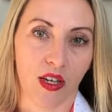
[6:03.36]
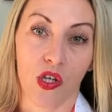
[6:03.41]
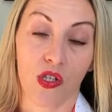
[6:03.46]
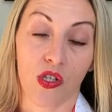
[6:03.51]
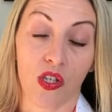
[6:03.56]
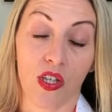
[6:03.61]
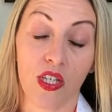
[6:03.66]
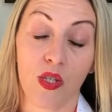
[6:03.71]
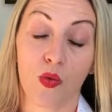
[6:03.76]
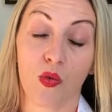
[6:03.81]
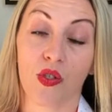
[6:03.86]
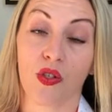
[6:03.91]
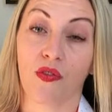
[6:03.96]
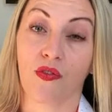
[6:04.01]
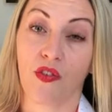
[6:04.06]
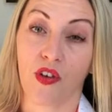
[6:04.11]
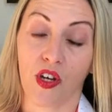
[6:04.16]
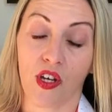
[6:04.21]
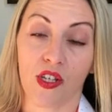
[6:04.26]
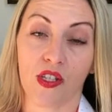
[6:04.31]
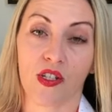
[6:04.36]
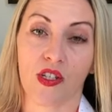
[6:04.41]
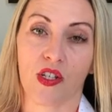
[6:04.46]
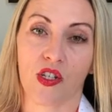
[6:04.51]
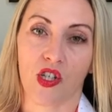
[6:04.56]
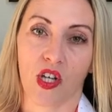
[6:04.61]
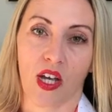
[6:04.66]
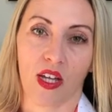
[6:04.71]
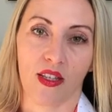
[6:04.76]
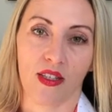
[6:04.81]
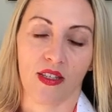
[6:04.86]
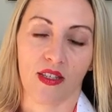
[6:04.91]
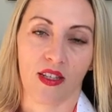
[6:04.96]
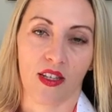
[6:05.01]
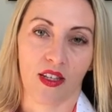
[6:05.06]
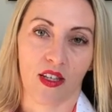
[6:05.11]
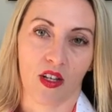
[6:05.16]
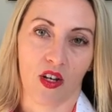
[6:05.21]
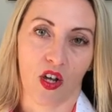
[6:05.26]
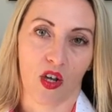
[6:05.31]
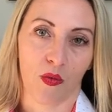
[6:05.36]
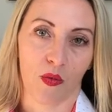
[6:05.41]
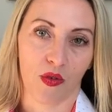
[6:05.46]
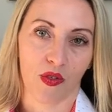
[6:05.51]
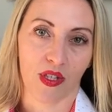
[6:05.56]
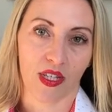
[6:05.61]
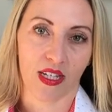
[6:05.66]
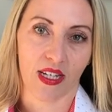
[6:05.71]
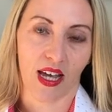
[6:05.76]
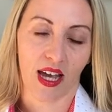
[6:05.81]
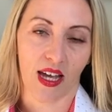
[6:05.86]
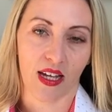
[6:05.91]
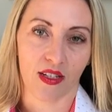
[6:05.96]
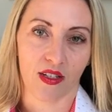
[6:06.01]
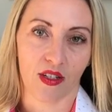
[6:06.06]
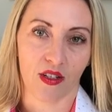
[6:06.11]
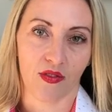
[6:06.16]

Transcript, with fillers: So, this was the first chance that the nobles had had